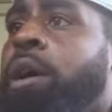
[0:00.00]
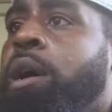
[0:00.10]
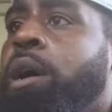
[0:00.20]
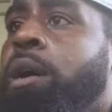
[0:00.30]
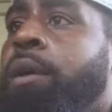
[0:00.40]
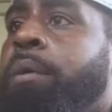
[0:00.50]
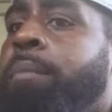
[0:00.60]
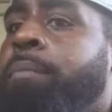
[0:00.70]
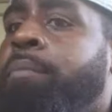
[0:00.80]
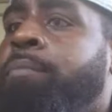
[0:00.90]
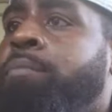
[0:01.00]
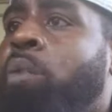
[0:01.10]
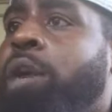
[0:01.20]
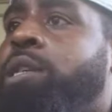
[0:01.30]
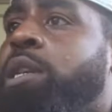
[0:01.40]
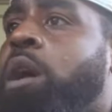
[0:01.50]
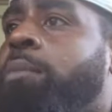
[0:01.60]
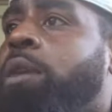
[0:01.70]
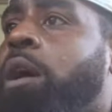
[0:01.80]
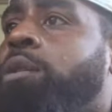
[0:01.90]
Washington home
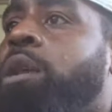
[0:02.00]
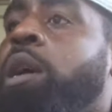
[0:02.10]
dogs.